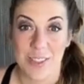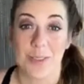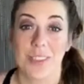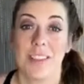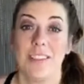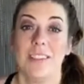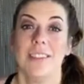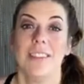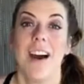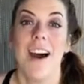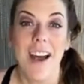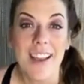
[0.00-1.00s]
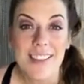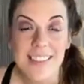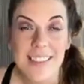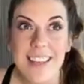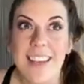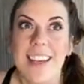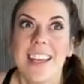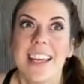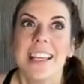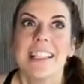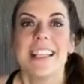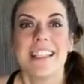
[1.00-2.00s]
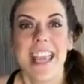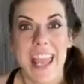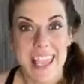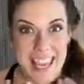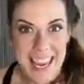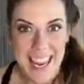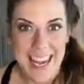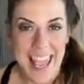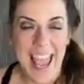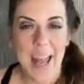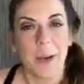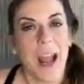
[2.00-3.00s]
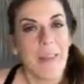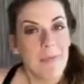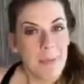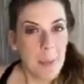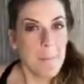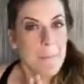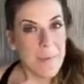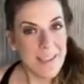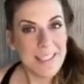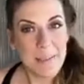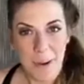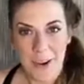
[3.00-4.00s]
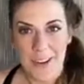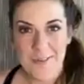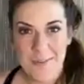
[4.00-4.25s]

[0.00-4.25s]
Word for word: So it's a lot to take in. And we're at the best part of